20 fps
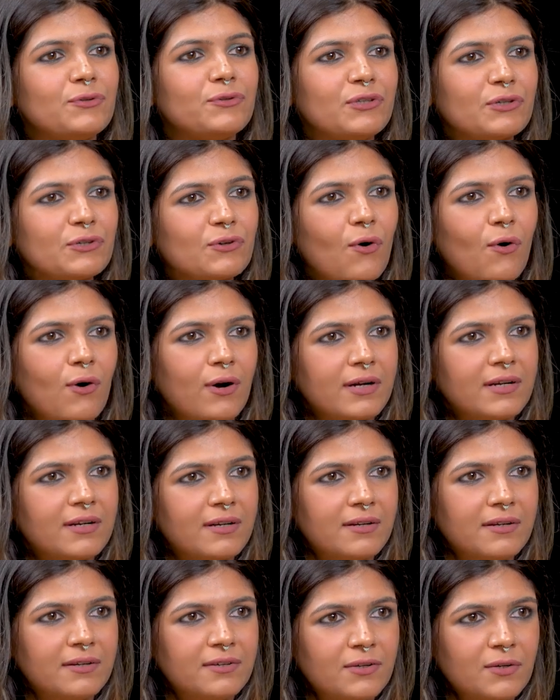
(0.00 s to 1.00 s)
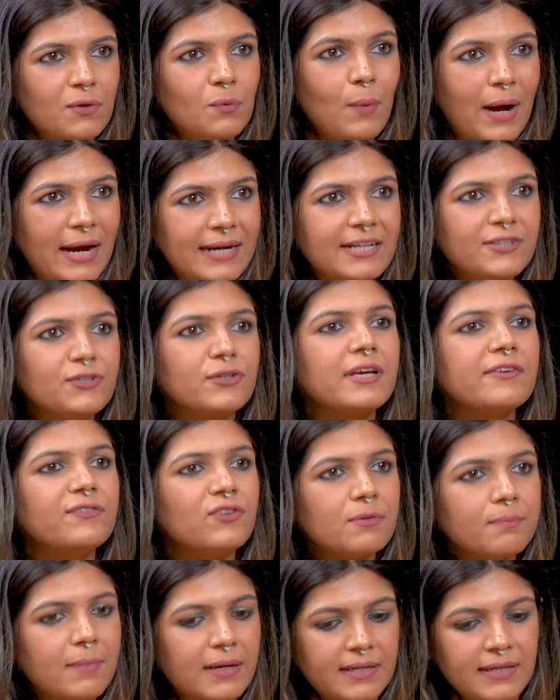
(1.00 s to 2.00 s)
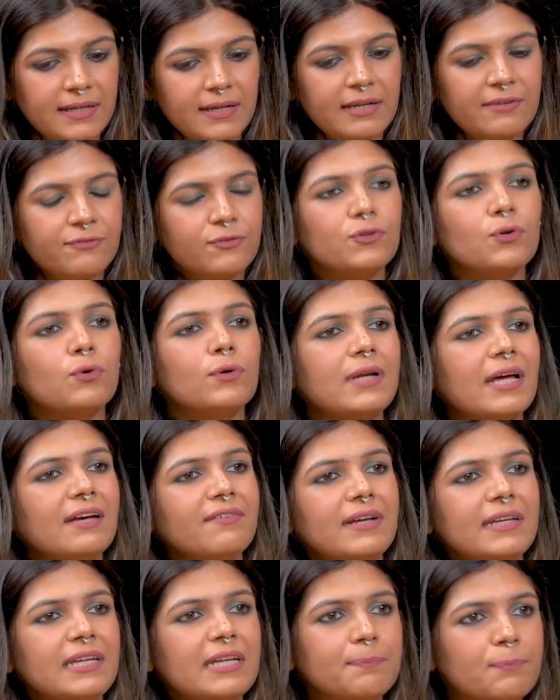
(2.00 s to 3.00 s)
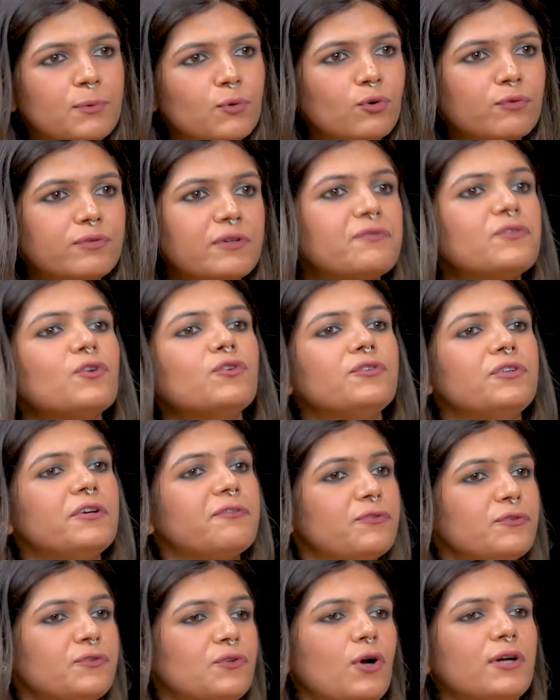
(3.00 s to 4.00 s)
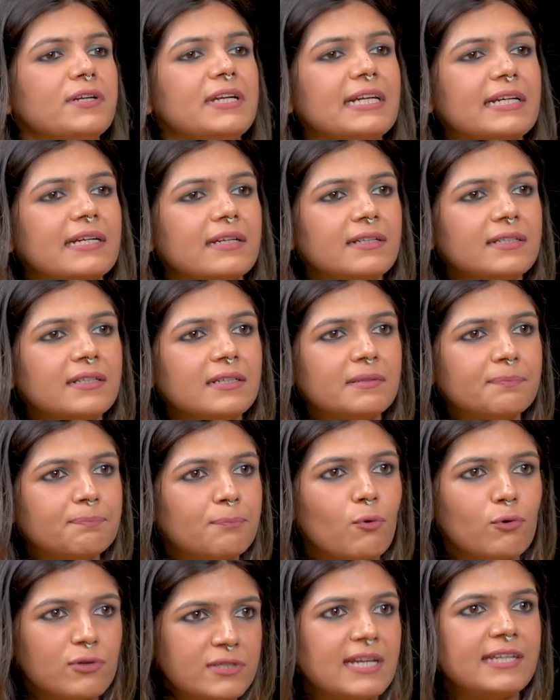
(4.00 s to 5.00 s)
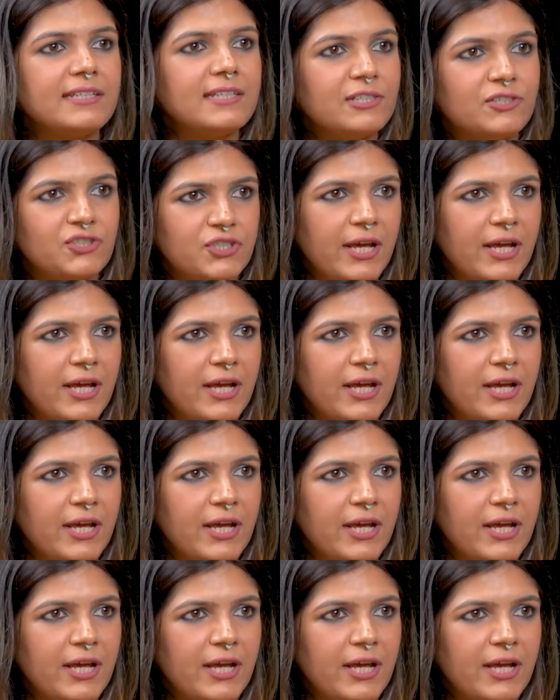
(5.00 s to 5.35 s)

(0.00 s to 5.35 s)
to the court? Why did you give your money? If you don't have any proof, if you've not taken a post-dated